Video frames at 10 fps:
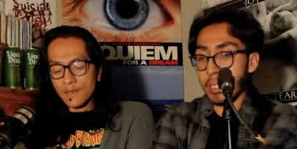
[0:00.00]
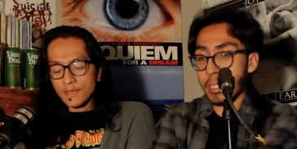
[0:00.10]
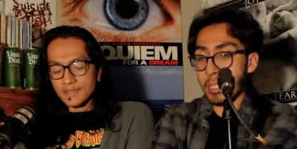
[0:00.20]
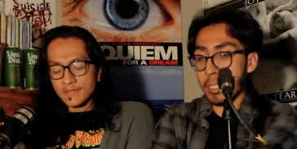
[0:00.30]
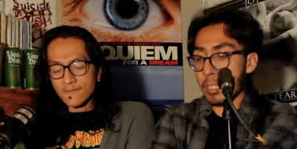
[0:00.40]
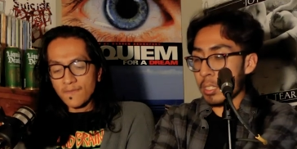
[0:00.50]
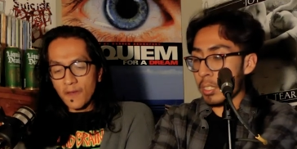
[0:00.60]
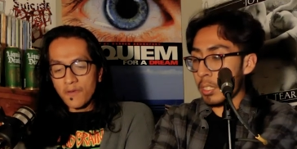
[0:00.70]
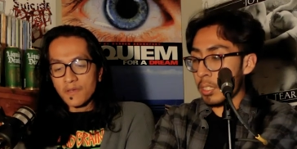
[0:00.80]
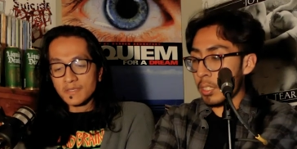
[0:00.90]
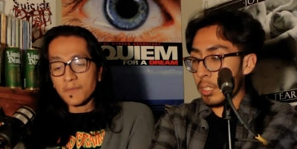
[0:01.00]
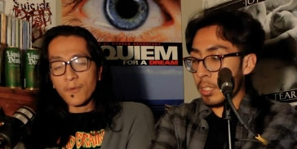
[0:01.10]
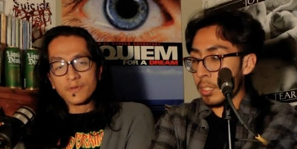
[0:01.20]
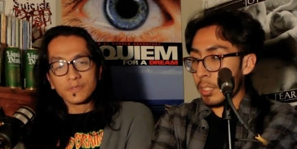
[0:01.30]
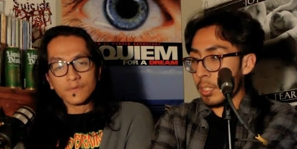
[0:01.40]
Speaker 1: it's very it's
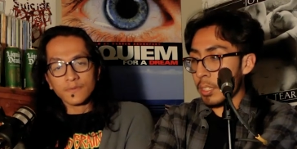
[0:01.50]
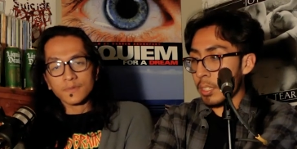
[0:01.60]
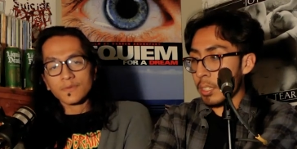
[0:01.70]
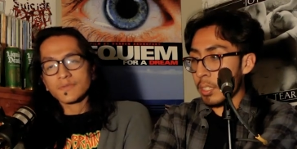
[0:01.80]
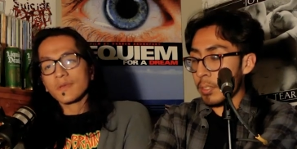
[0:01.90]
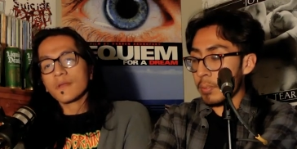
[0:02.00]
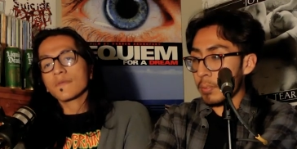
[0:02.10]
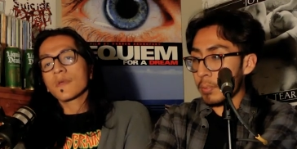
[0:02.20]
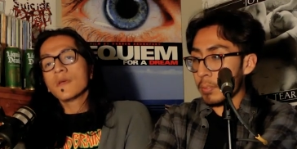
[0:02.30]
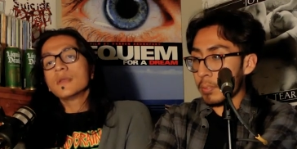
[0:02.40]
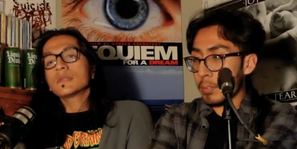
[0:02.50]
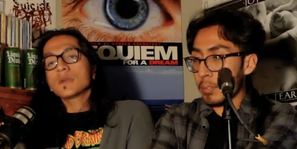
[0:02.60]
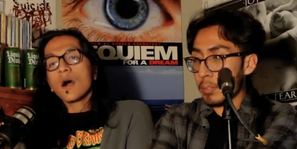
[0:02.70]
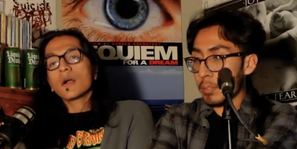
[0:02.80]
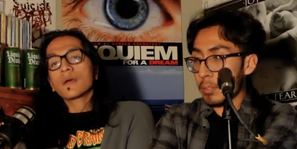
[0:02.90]
a personal film. There's a lot of
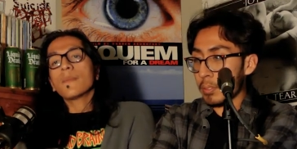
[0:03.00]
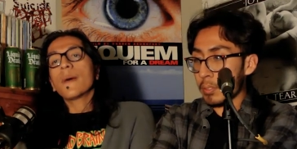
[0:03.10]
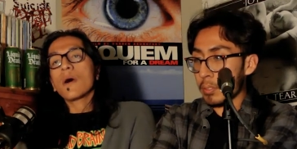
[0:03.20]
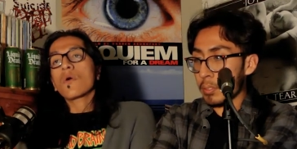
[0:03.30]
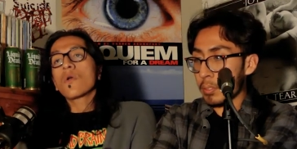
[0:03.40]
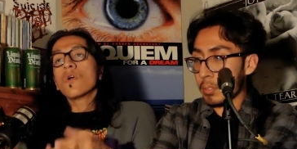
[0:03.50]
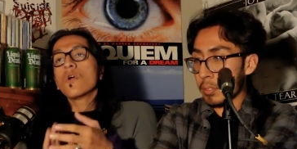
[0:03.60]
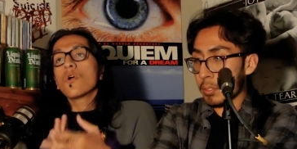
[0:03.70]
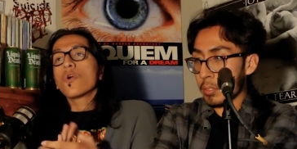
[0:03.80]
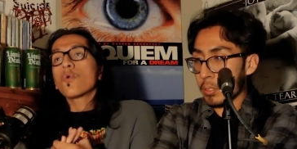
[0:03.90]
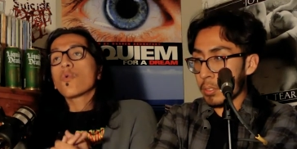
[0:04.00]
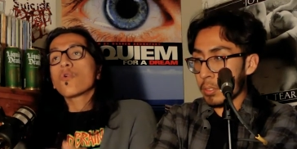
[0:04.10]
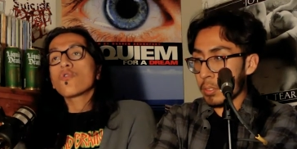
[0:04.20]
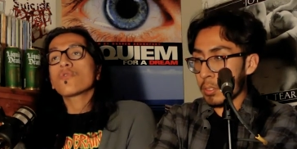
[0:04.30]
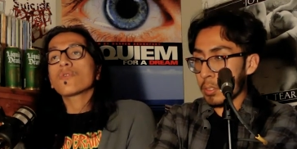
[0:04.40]
talk about
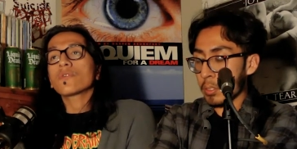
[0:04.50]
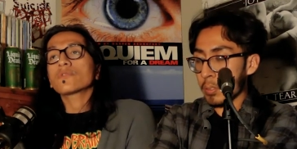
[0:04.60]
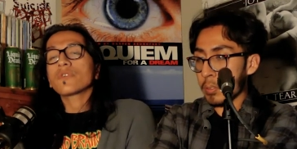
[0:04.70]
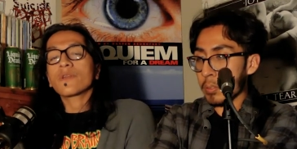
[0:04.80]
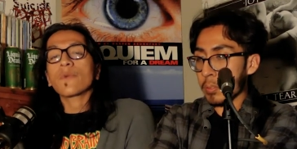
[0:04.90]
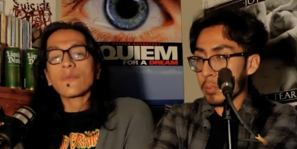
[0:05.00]
who they're trying to